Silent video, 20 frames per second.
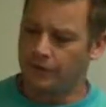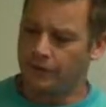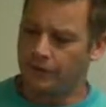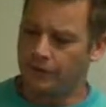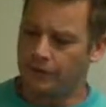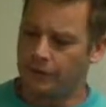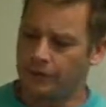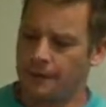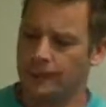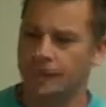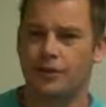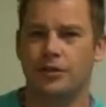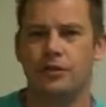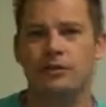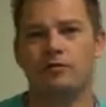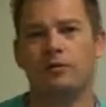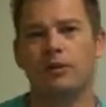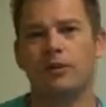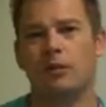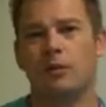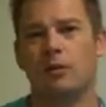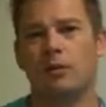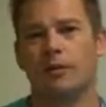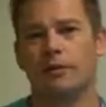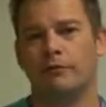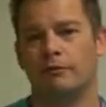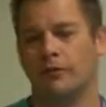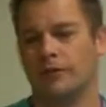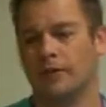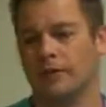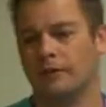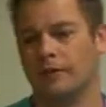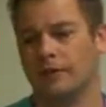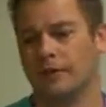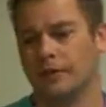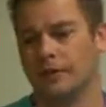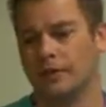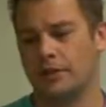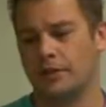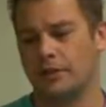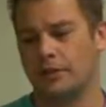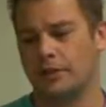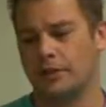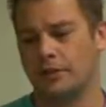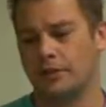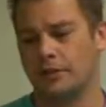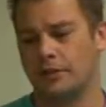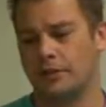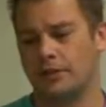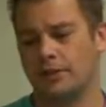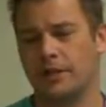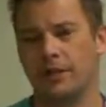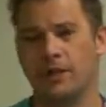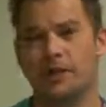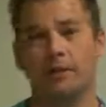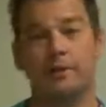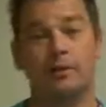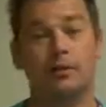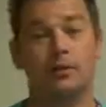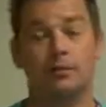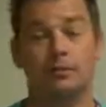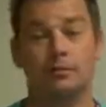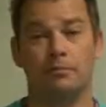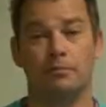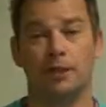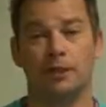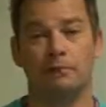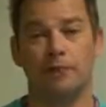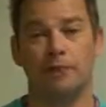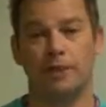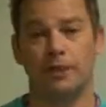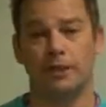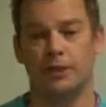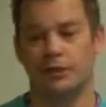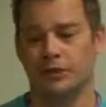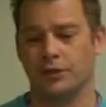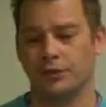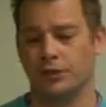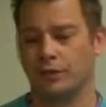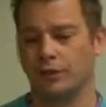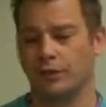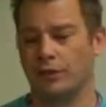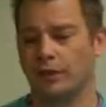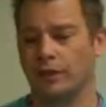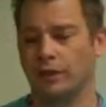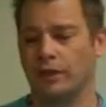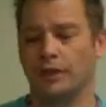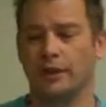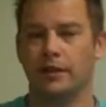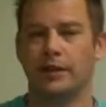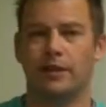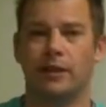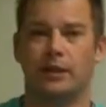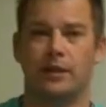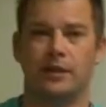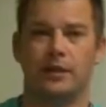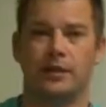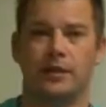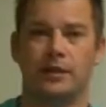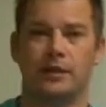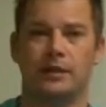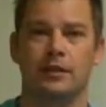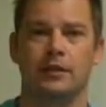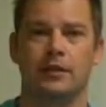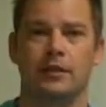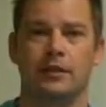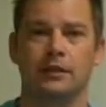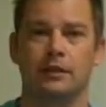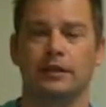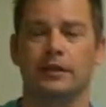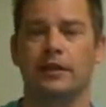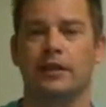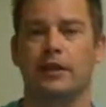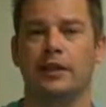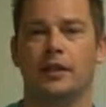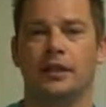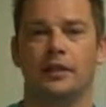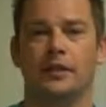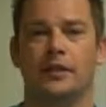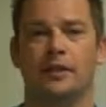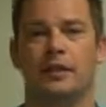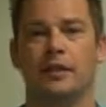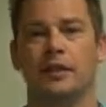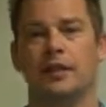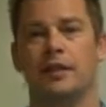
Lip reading: That's actually really quite relevant to our study of human populations working in the Arctic and living in the Arctic,